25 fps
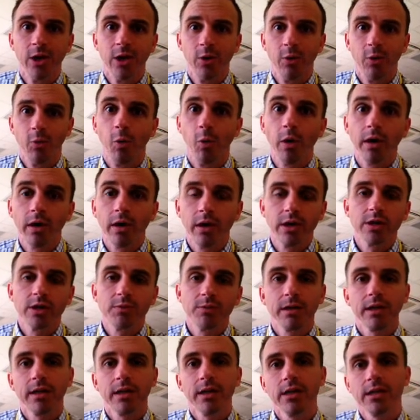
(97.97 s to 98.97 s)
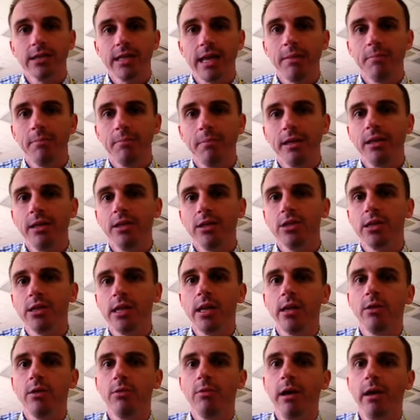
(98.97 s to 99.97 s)
words because that means
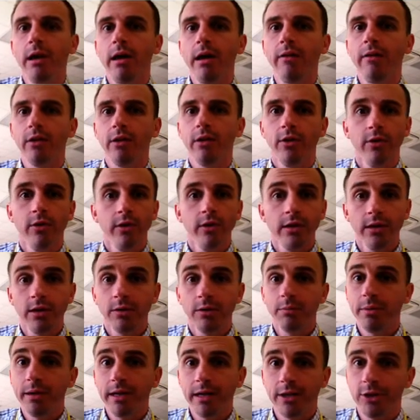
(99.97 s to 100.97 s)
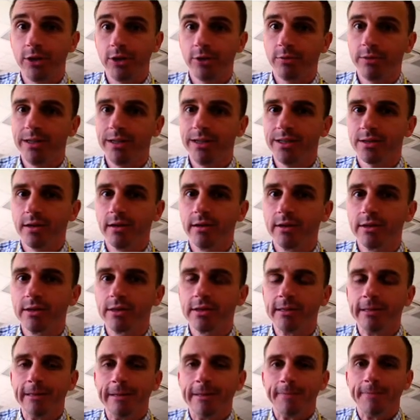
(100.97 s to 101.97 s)
that you have learned a little bit in your research
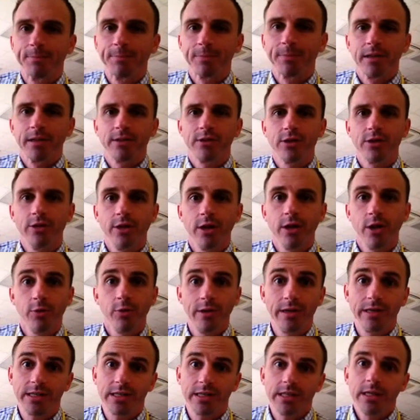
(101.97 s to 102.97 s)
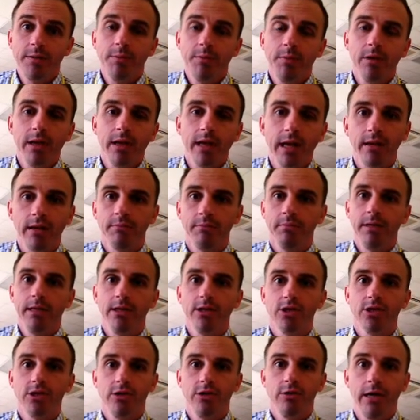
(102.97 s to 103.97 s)
to know that stimulate
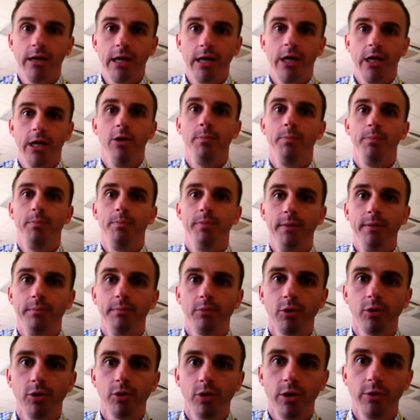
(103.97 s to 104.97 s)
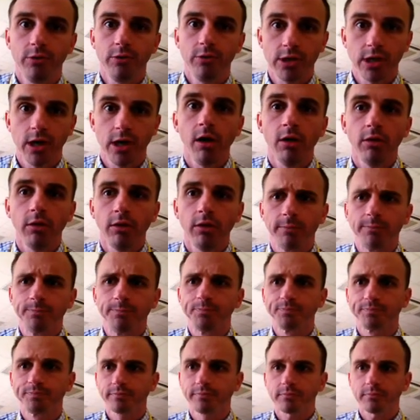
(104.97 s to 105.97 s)
means to help them grow taller.
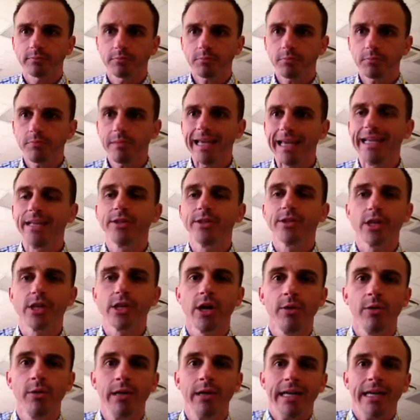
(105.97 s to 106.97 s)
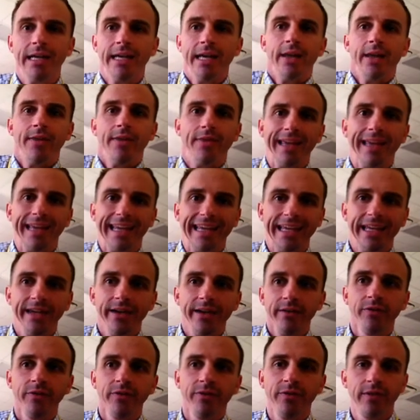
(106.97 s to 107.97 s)
And so the
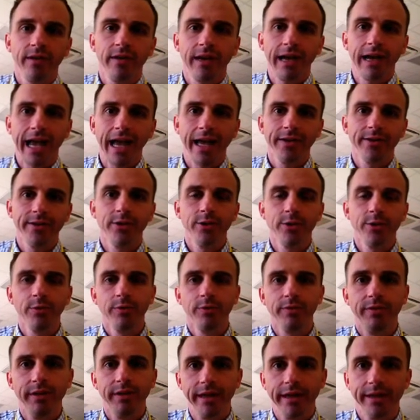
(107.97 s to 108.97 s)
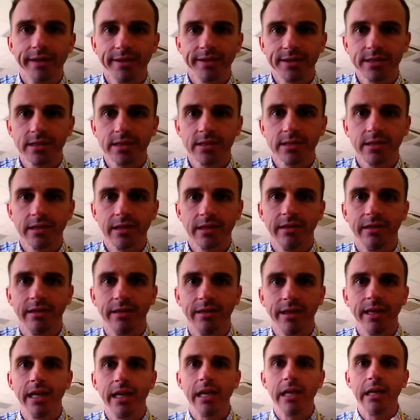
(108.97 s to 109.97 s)
if I do this,
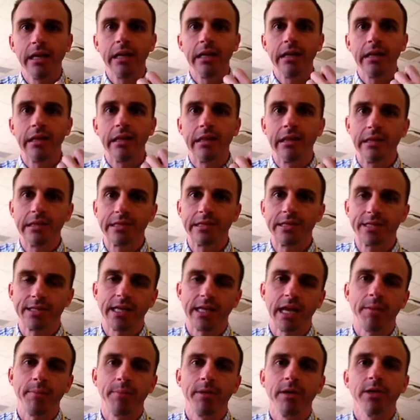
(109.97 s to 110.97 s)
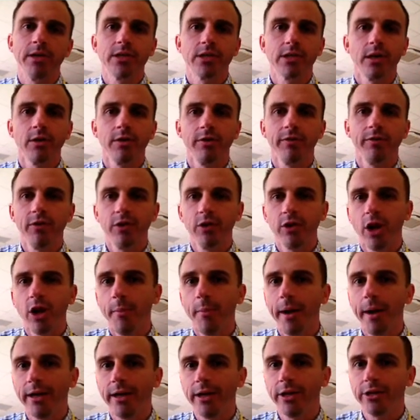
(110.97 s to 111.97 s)
then this statement. So if you go
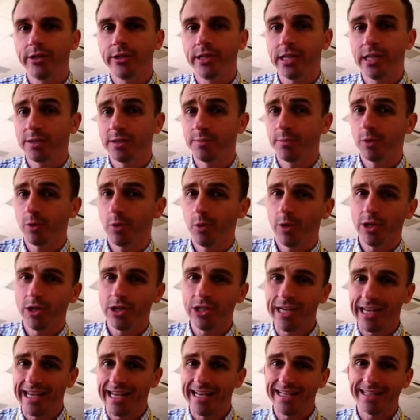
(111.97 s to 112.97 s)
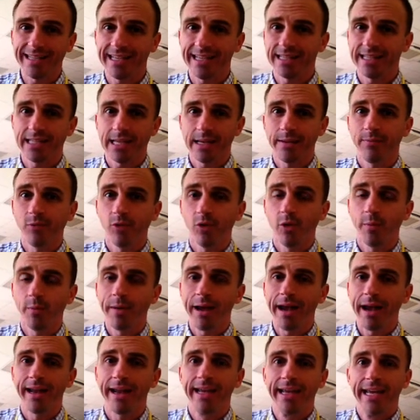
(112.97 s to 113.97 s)
back to your testable question, it has that same
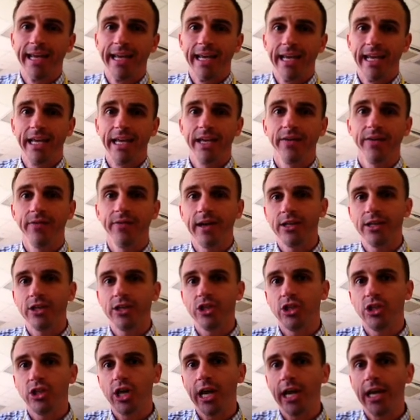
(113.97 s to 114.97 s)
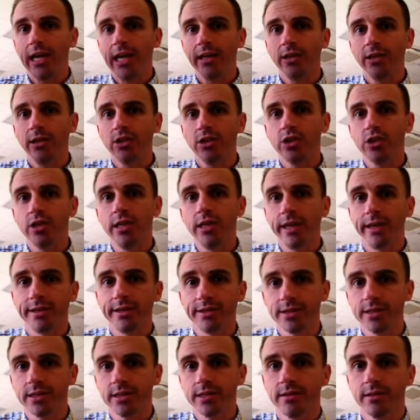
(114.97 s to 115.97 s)
format. If I change
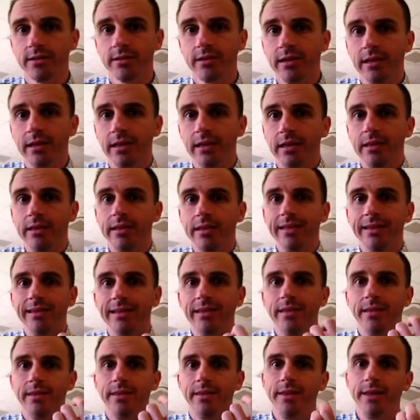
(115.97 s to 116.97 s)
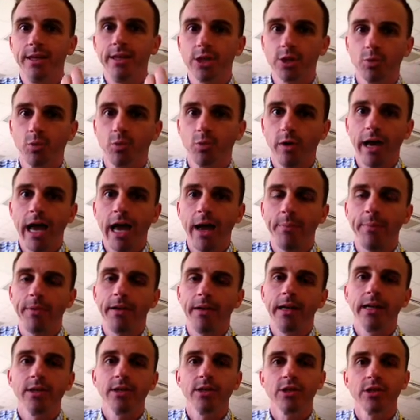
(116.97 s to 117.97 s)
this, then this will
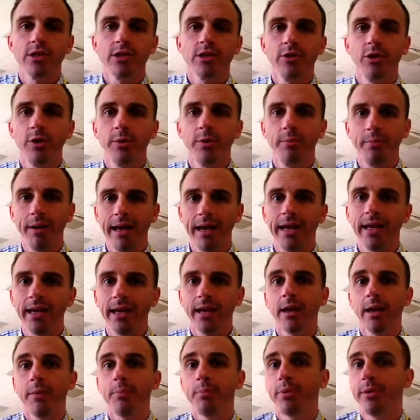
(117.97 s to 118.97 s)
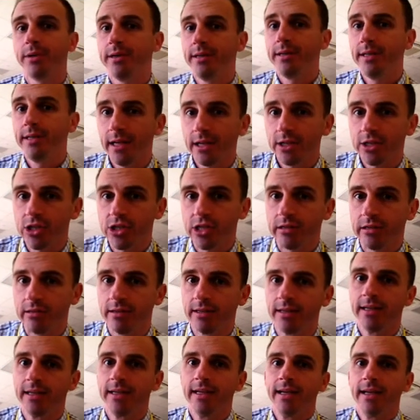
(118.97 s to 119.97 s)
happen. And so you're making a prediction
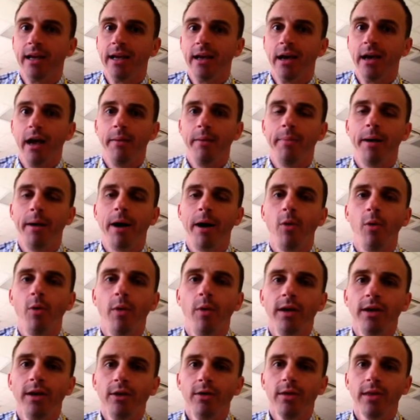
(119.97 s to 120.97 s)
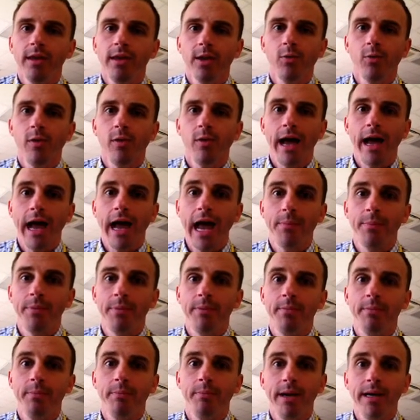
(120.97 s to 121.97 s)
about what you think will
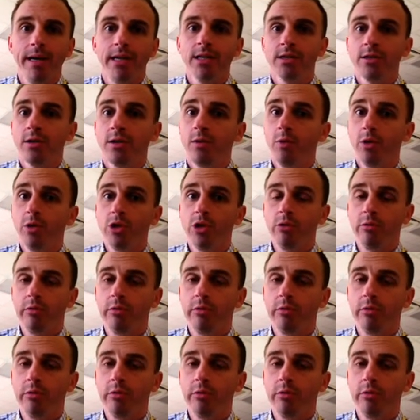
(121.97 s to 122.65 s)
happen based on what you